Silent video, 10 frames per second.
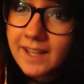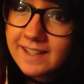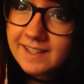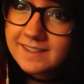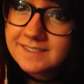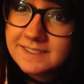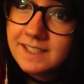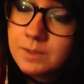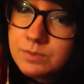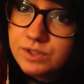Hi guys,
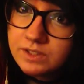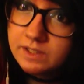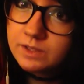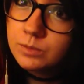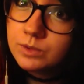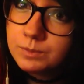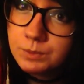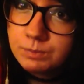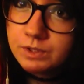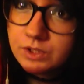I'm Sydney and welcome
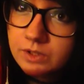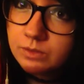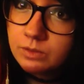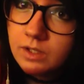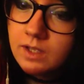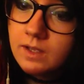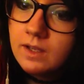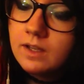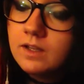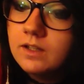to my channel.
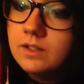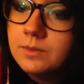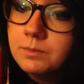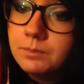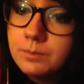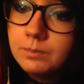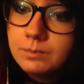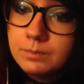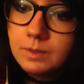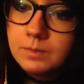I'm
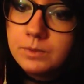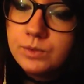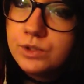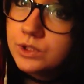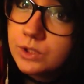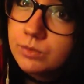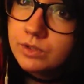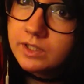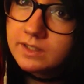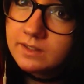doing a
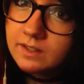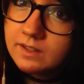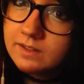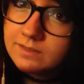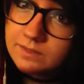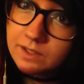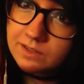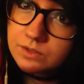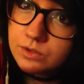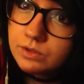Q&A and
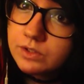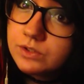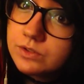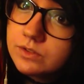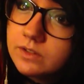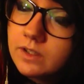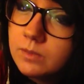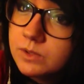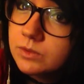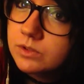I asked you guys to
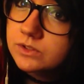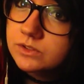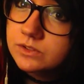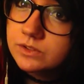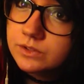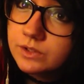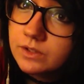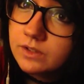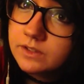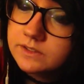comment questions earlier
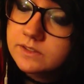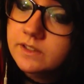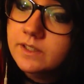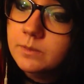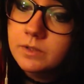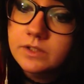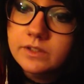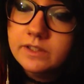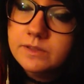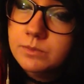on Instagram and you
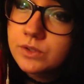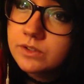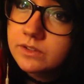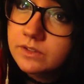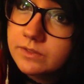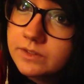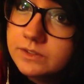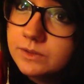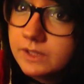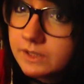guys more than delivered,
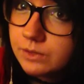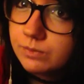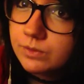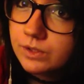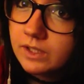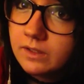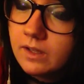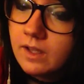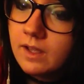so thank you for that.